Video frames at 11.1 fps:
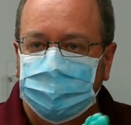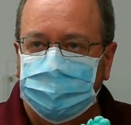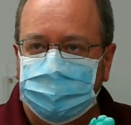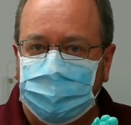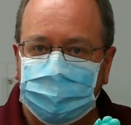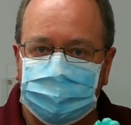
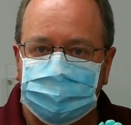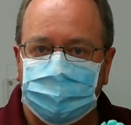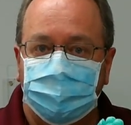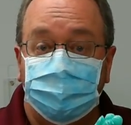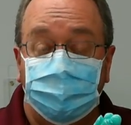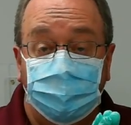by
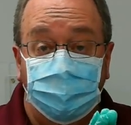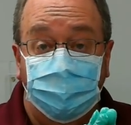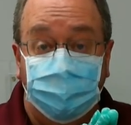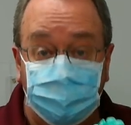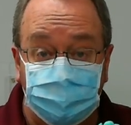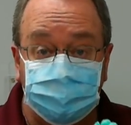itself,
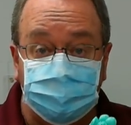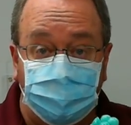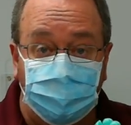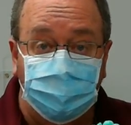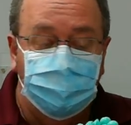air dry.